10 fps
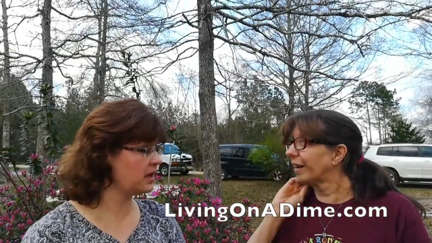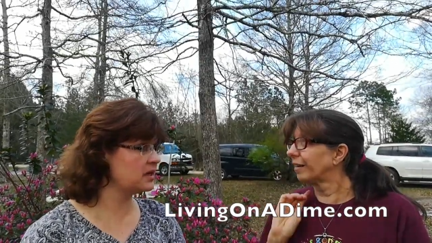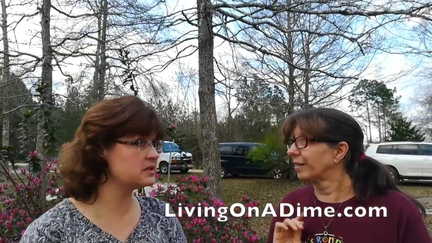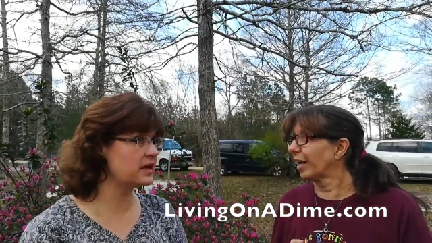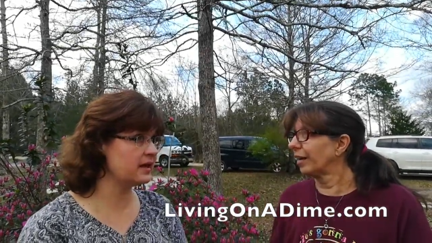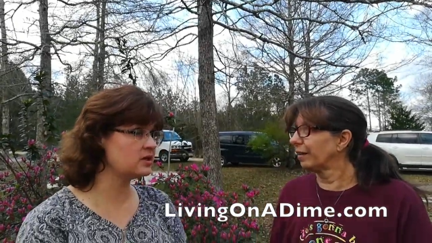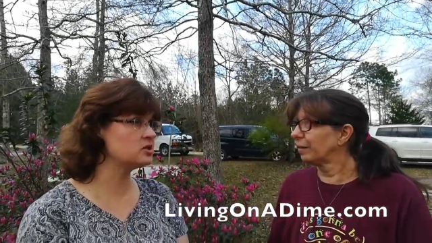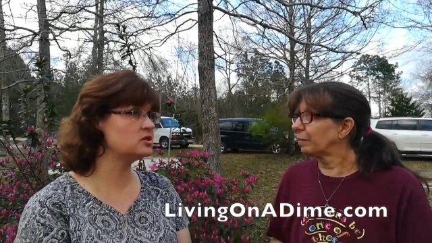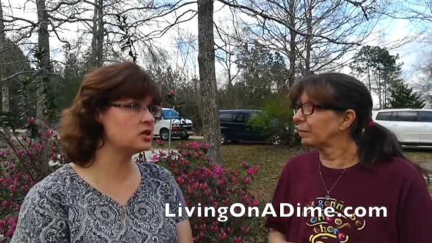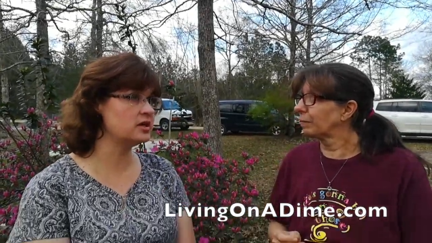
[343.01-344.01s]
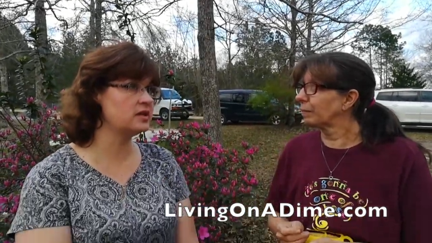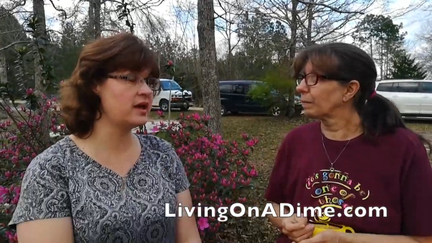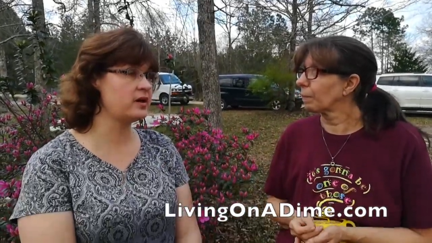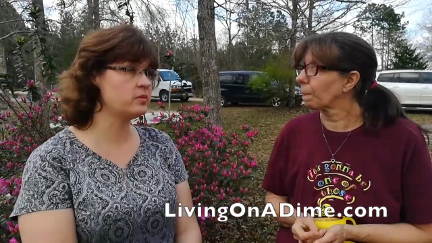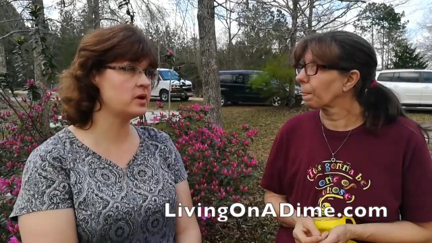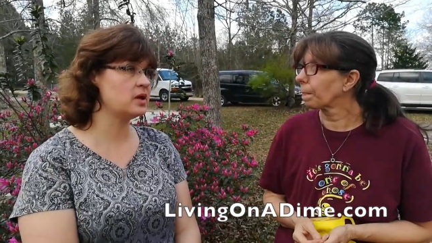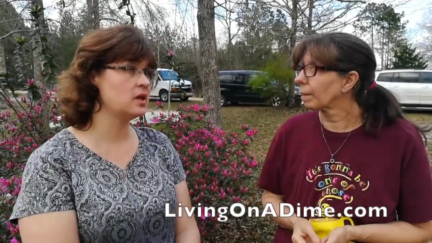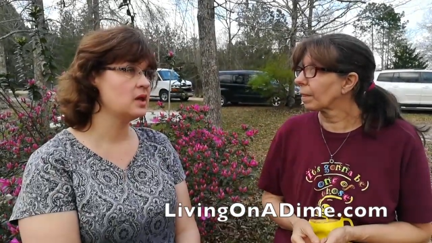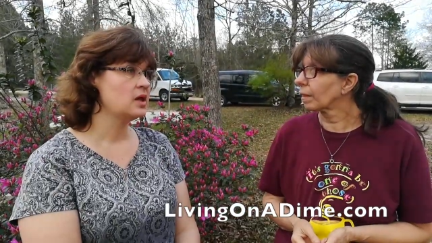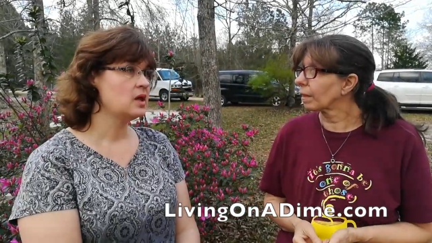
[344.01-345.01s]
Speaker 1: this. I actually tried that
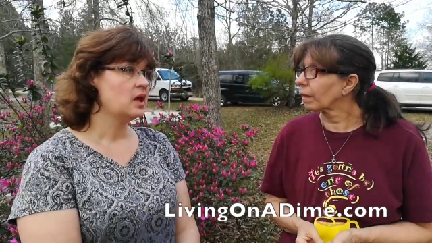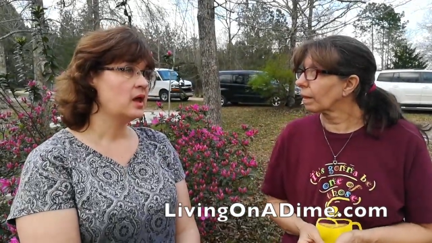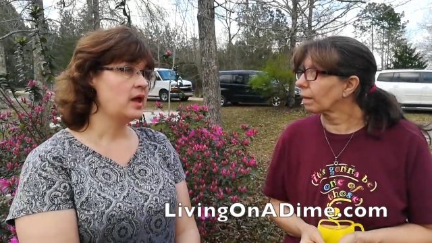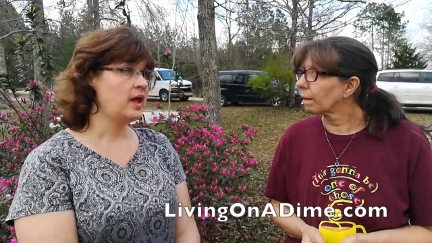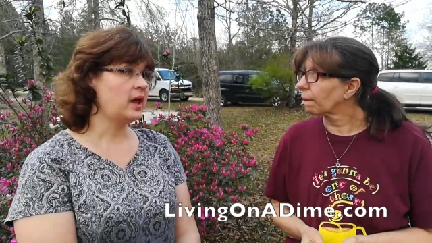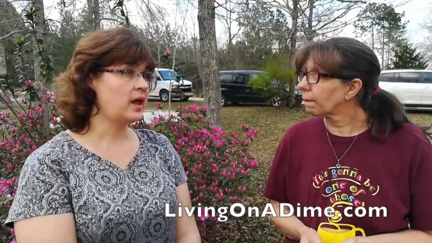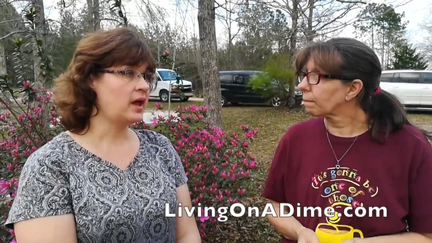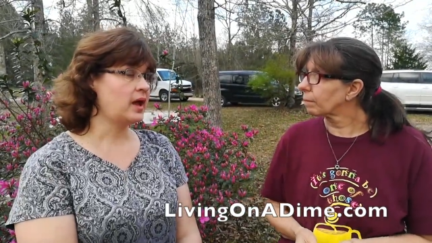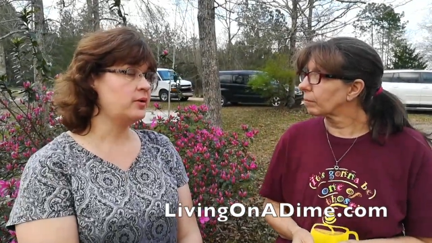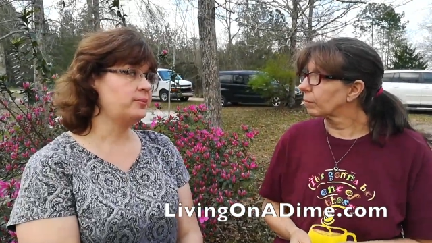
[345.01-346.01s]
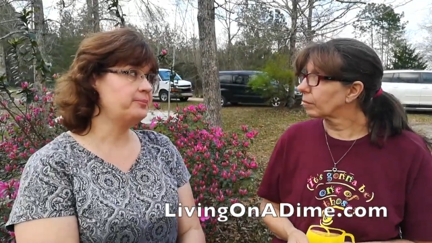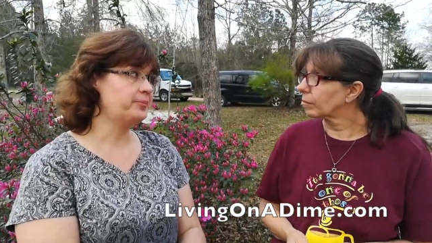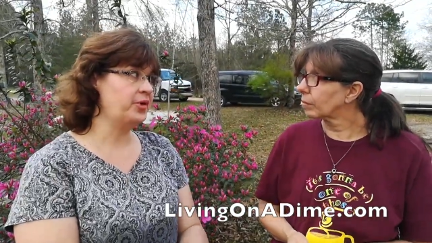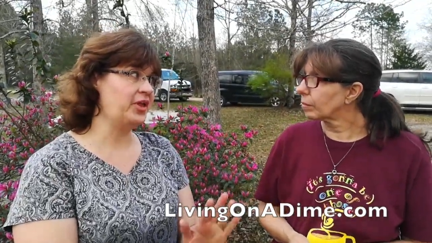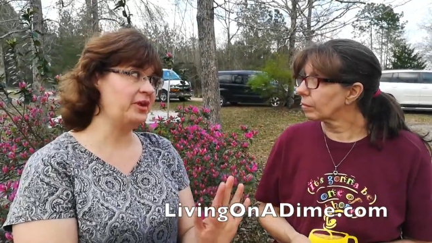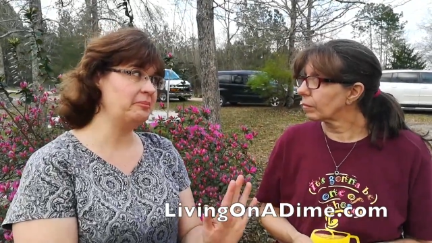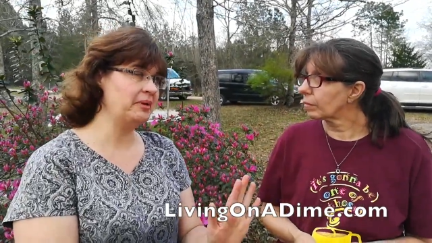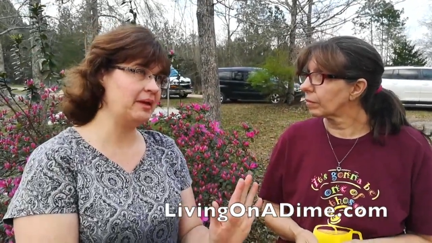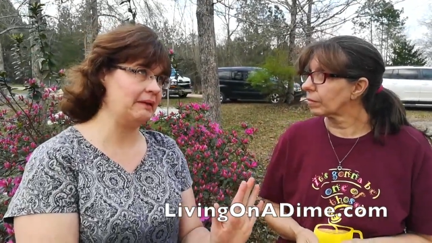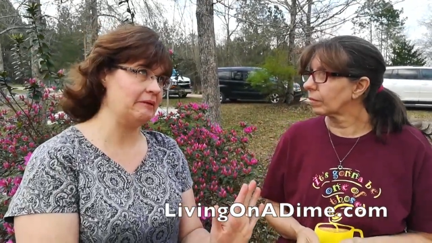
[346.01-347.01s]
one, and I will
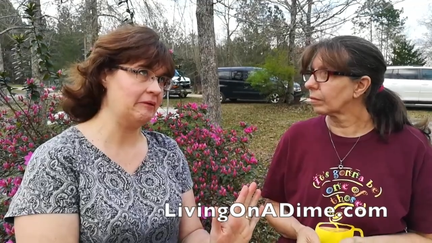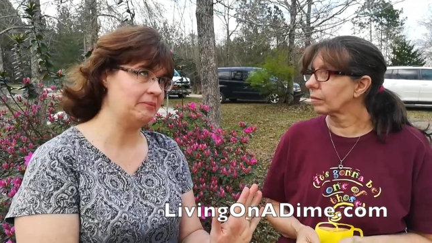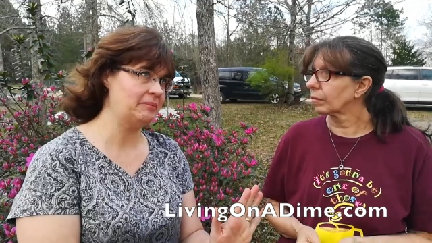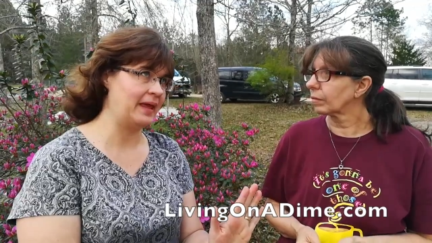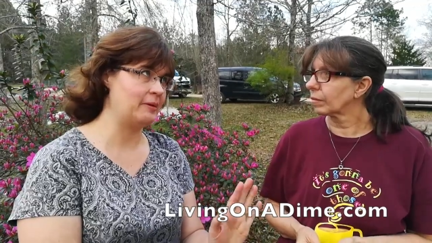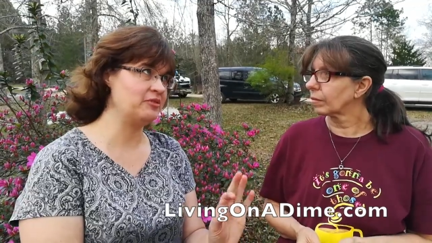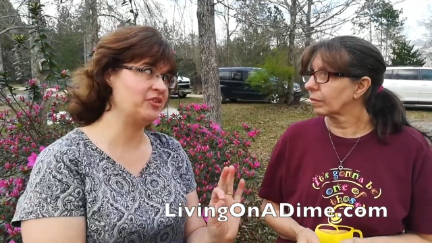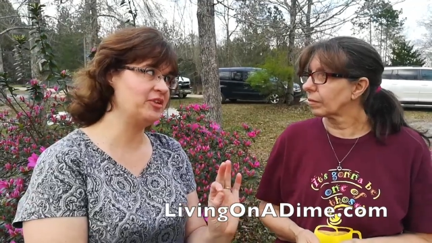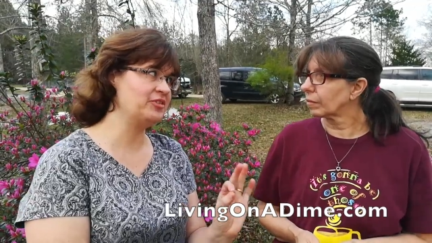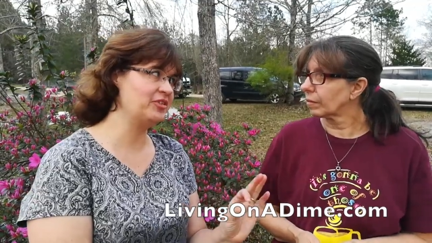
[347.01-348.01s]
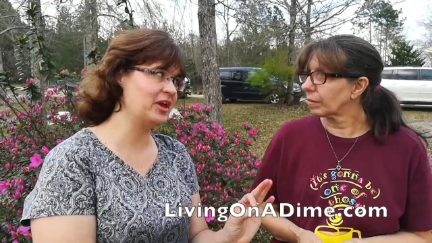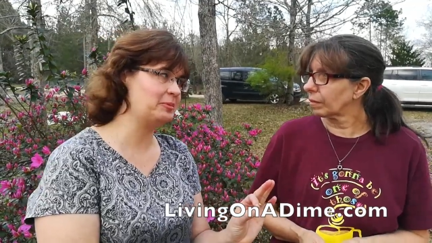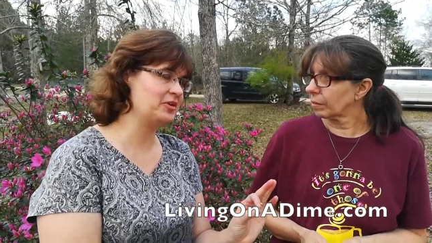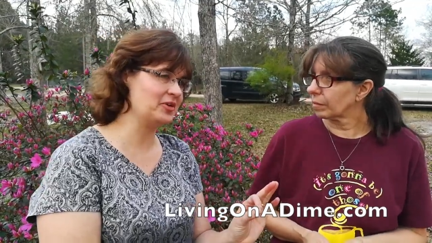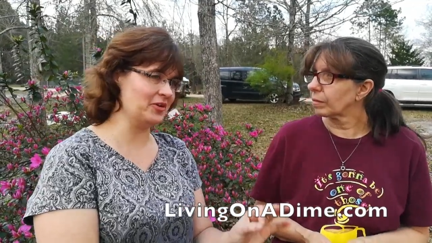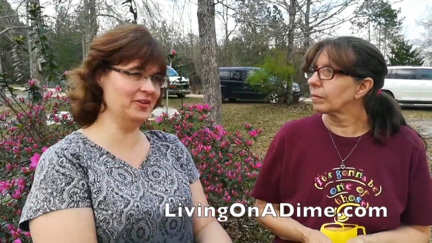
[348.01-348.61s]
admit I was a little skeptical,